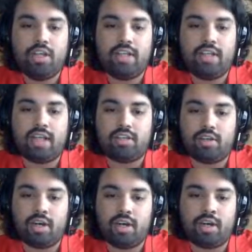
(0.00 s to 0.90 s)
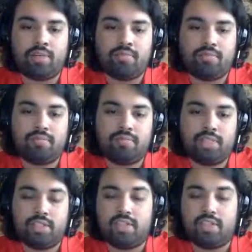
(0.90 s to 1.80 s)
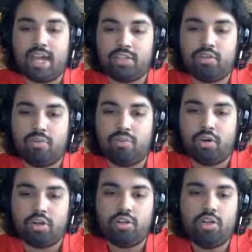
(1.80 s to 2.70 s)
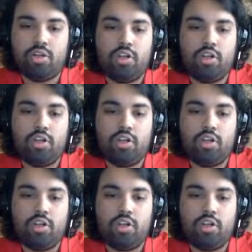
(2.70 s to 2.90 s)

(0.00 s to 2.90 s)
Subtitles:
that is attached to the motor.